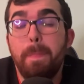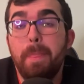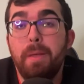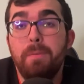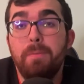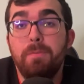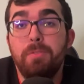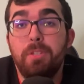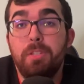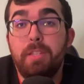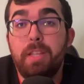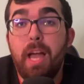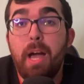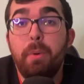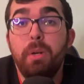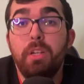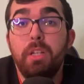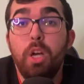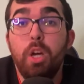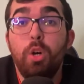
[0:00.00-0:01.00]
Just how
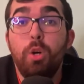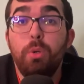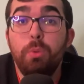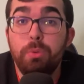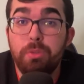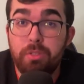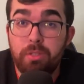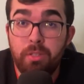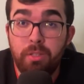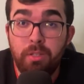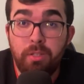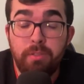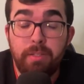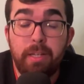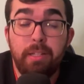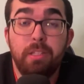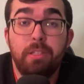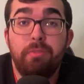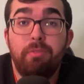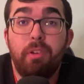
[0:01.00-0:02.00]
it goes. It's
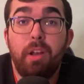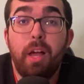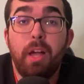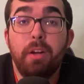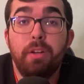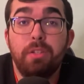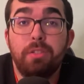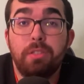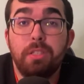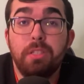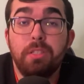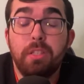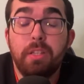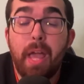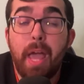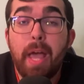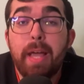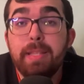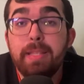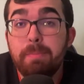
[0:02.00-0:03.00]
how this Flyers season
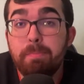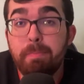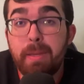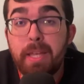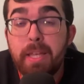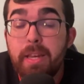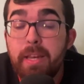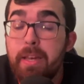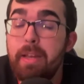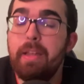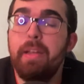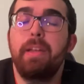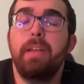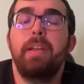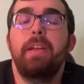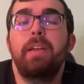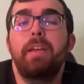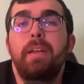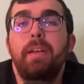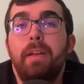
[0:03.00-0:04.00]
has been.
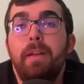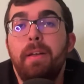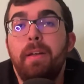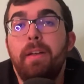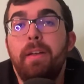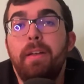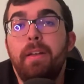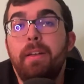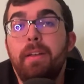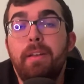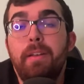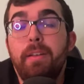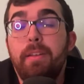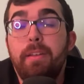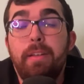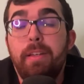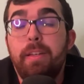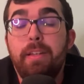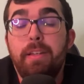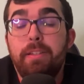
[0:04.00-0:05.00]

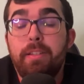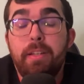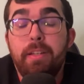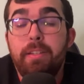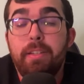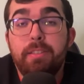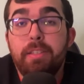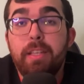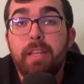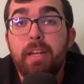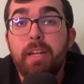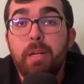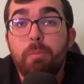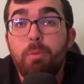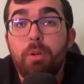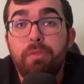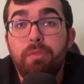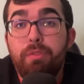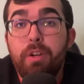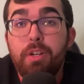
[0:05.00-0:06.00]
It doesn't get any
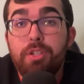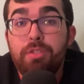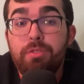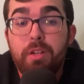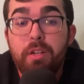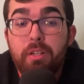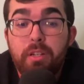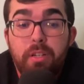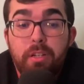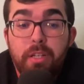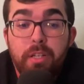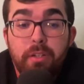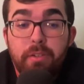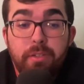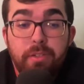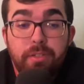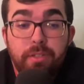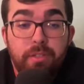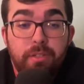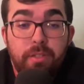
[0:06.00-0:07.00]
more frustrating than here. It
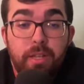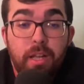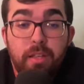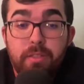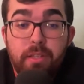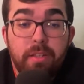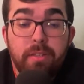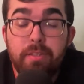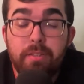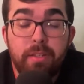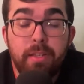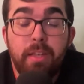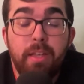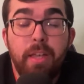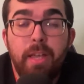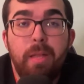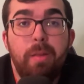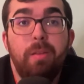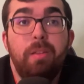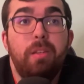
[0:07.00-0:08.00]
just doesn't.
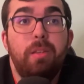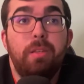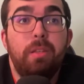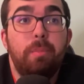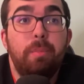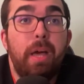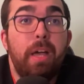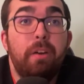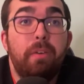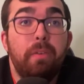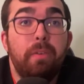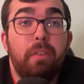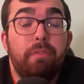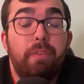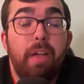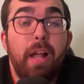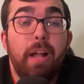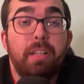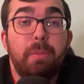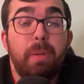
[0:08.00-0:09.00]
And the matter of the
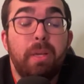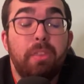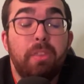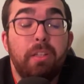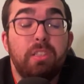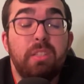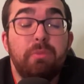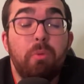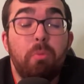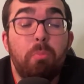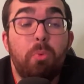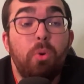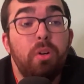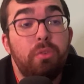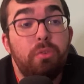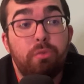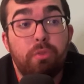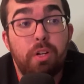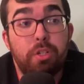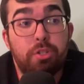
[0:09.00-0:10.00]
fact, to make things even more
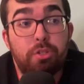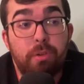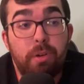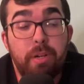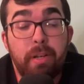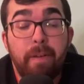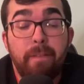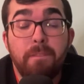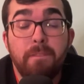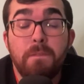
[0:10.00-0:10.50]
frustrating,